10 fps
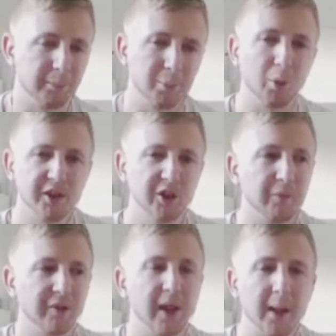putting
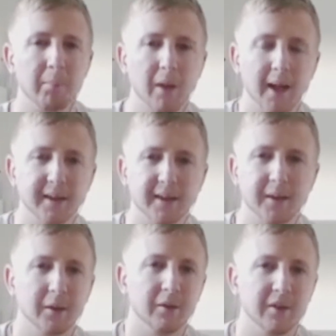something in place
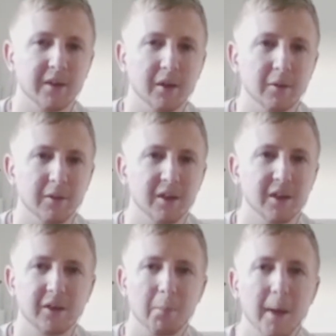to to
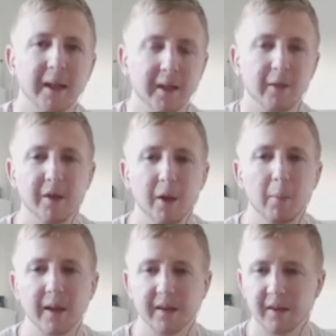to make you
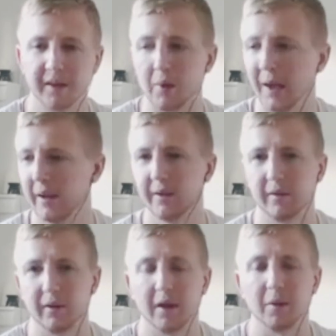do it so
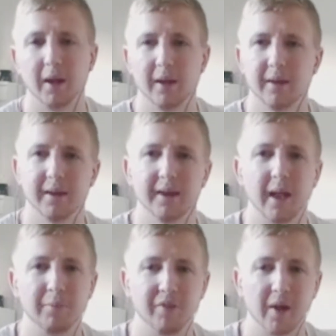you know the
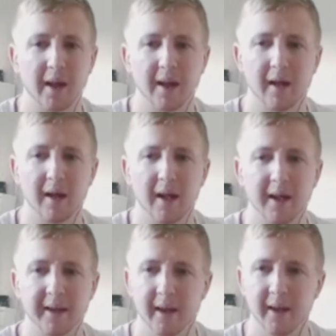same thing i,
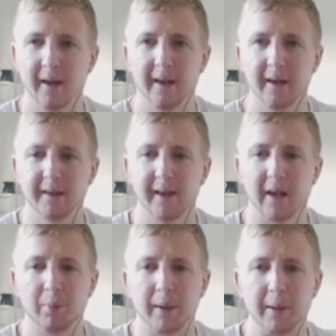I
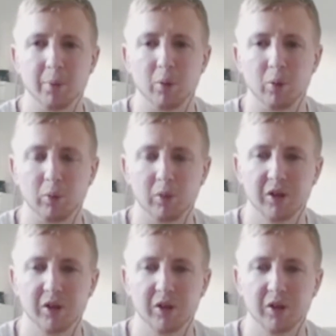tell people